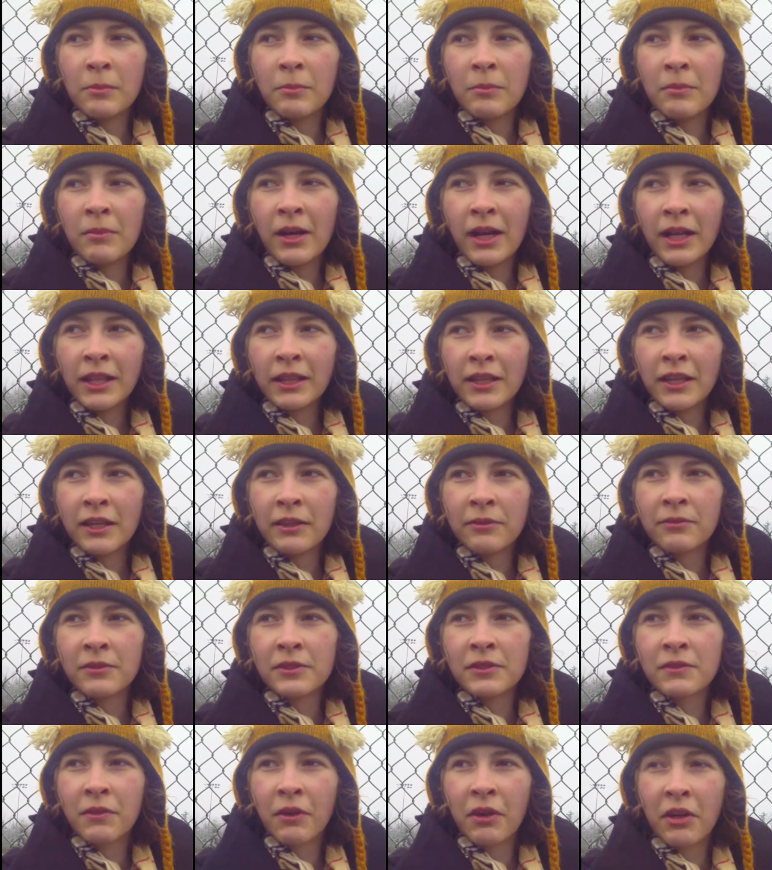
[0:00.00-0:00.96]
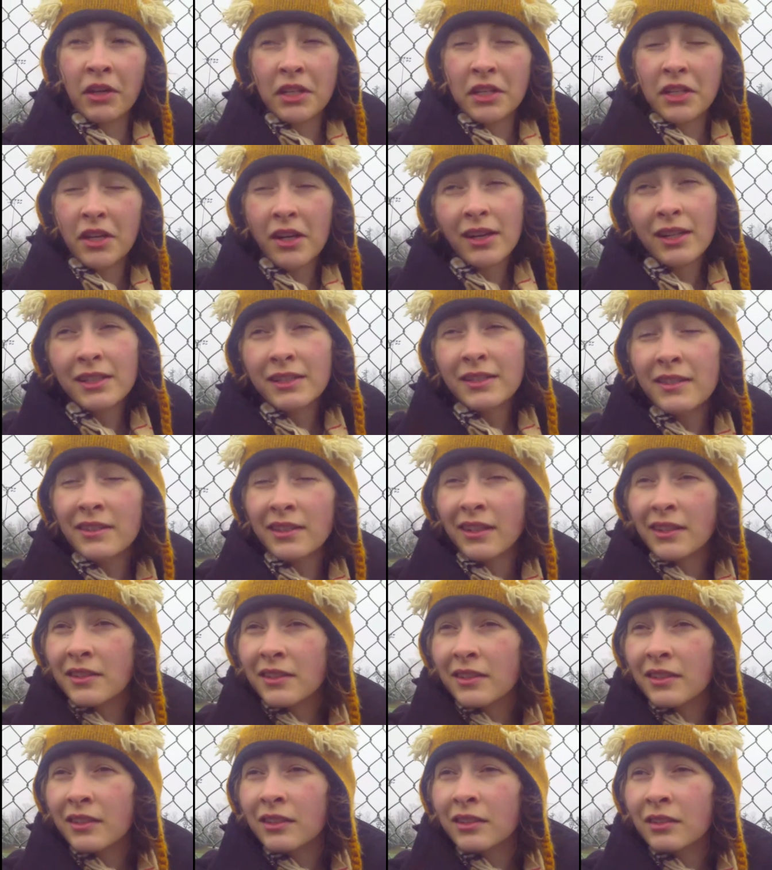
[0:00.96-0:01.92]
my life is very
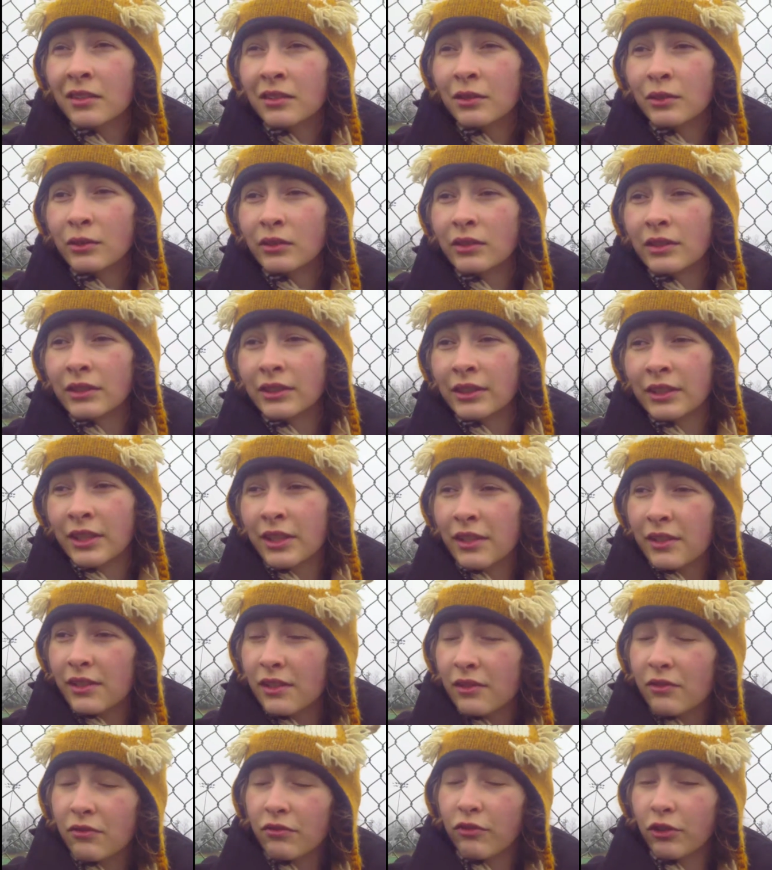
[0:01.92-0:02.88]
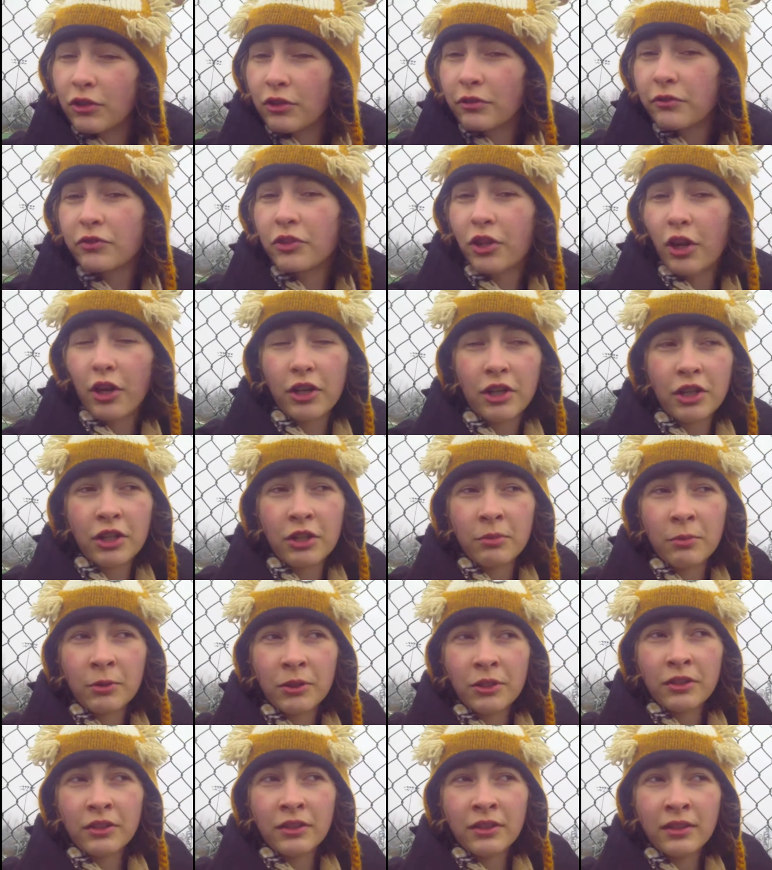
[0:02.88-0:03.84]
nonsensical and it's full of dark
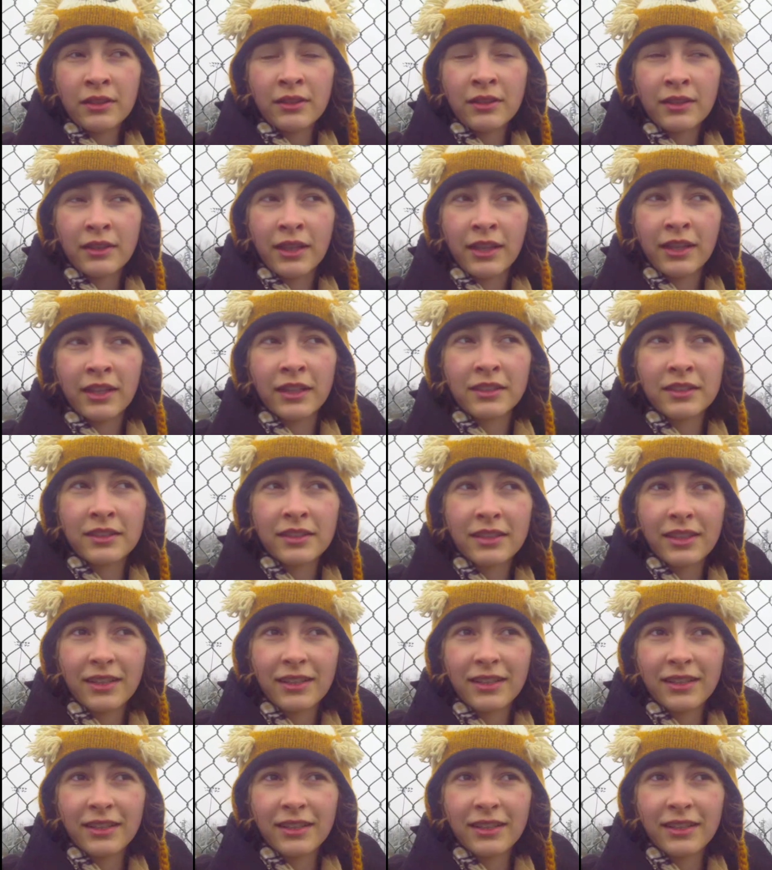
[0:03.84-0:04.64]
humor and